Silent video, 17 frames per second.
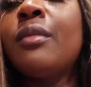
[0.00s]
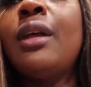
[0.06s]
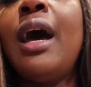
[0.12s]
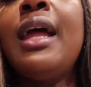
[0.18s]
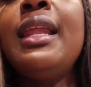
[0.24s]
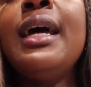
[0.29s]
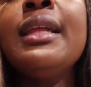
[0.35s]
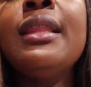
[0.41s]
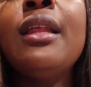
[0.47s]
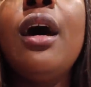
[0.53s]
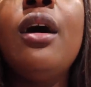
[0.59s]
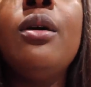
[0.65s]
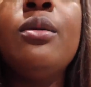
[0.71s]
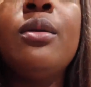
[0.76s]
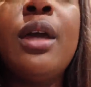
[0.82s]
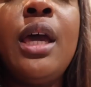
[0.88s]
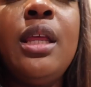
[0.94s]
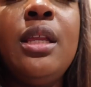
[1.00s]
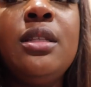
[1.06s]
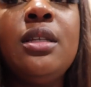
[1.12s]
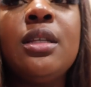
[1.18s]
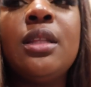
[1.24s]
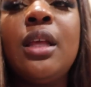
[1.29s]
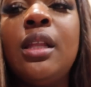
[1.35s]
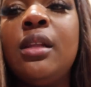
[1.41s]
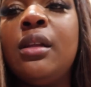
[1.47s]
I like the, oh, Katie
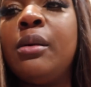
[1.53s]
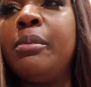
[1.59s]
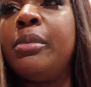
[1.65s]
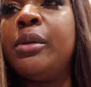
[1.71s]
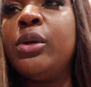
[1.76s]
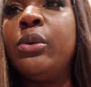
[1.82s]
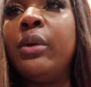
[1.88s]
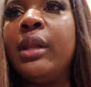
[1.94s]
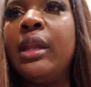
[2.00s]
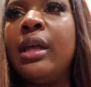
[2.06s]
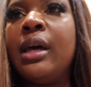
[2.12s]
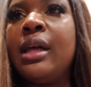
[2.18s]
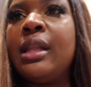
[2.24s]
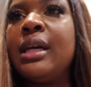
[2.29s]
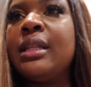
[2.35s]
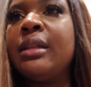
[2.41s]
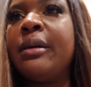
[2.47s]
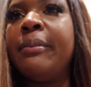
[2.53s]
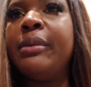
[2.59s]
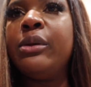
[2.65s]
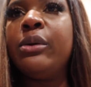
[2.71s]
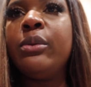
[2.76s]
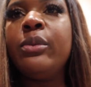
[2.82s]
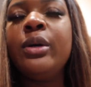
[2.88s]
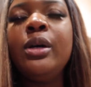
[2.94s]
took that little blue one. I like the blue one.